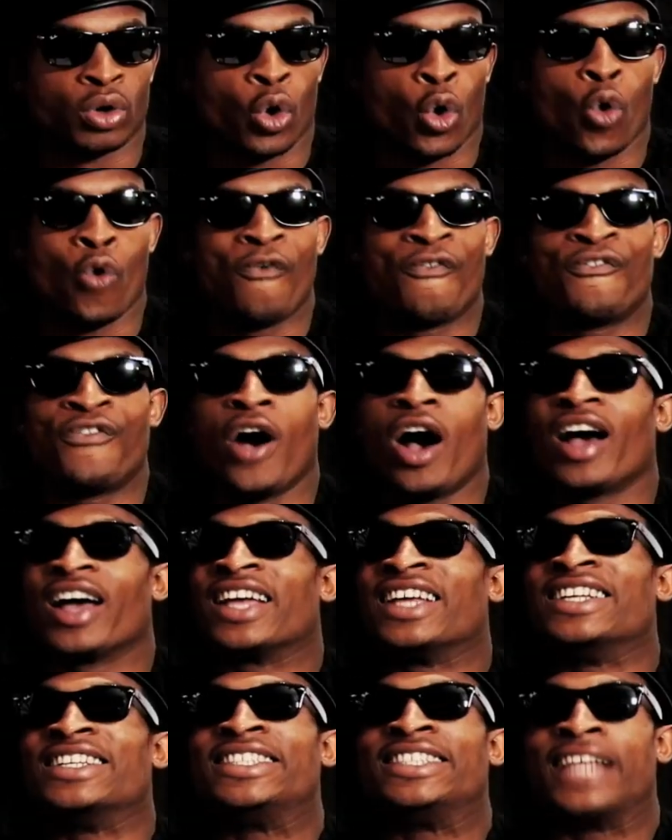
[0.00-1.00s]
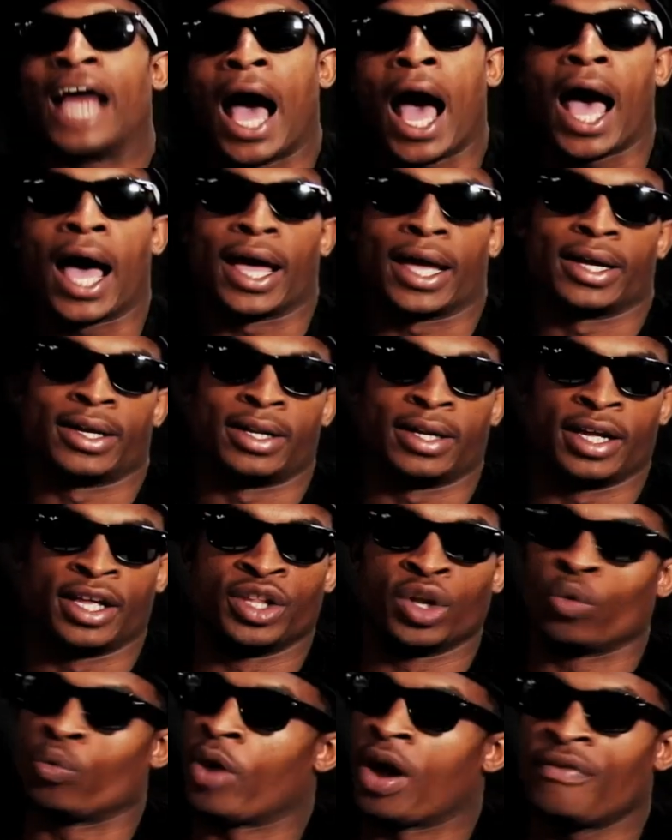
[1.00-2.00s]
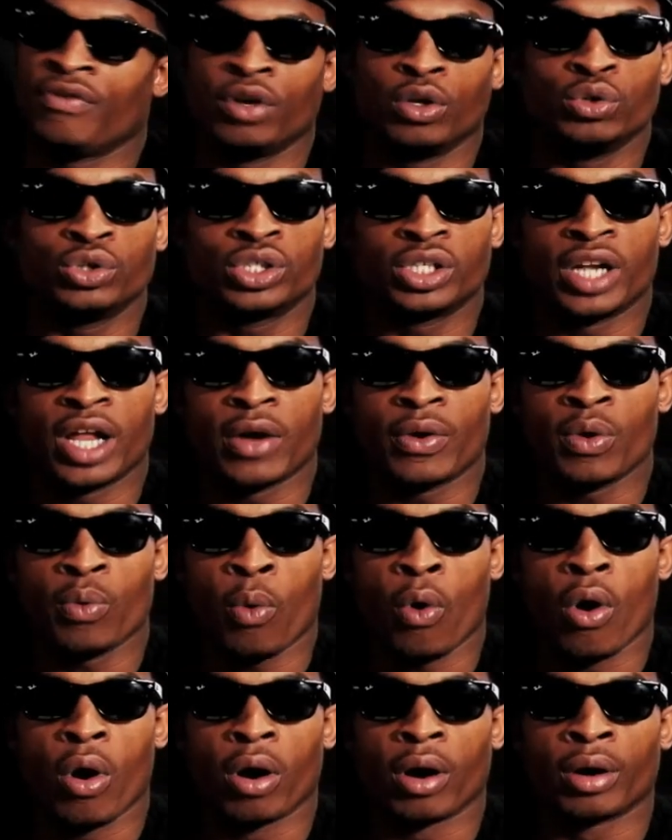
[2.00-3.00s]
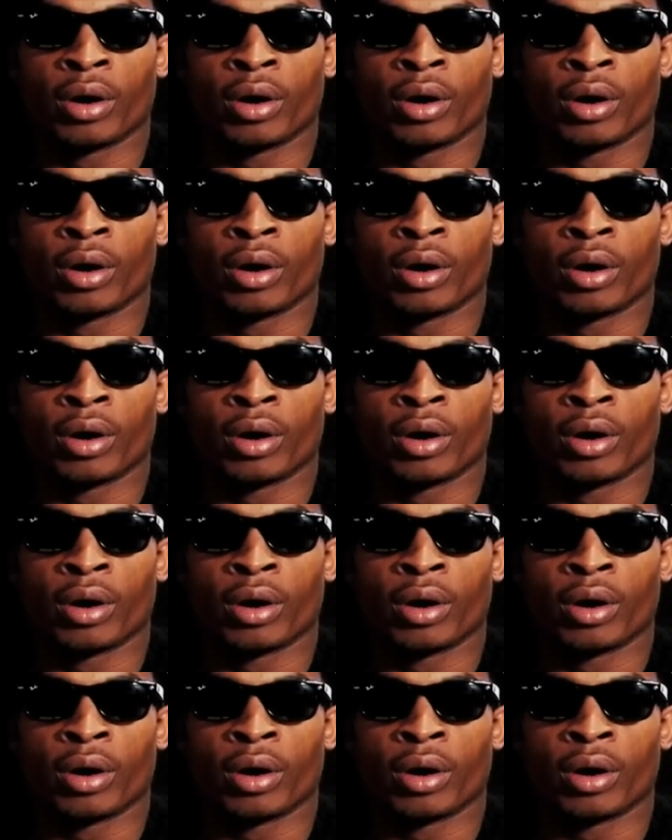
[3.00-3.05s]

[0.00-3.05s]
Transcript: Who fought and died in the Revolutionary War.